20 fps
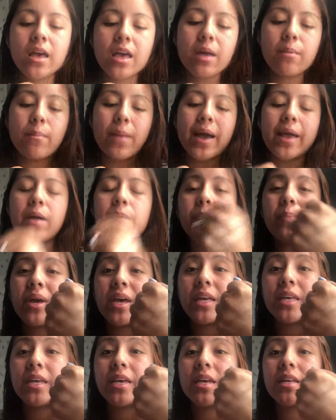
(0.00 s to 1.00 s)
In my
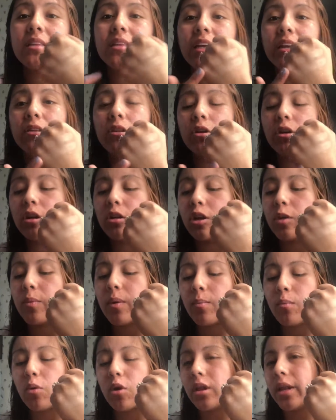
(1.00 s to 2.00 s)
opinion, they look a little
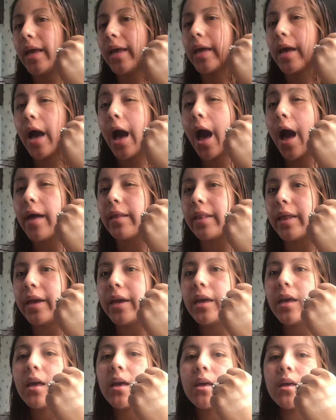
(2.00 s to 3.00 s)
bit more like
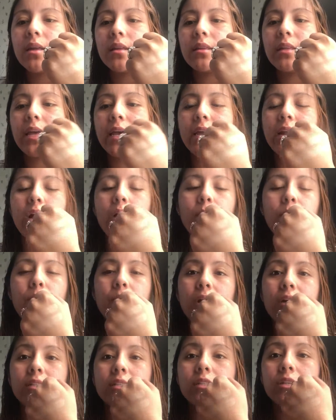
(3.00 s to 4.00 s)
highlight than a
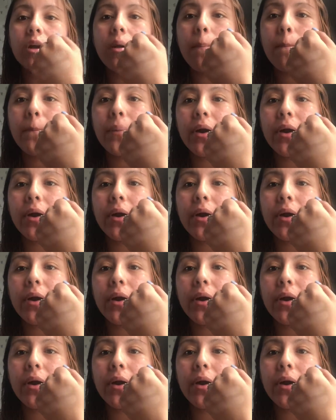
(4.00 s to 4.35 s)
bronzer,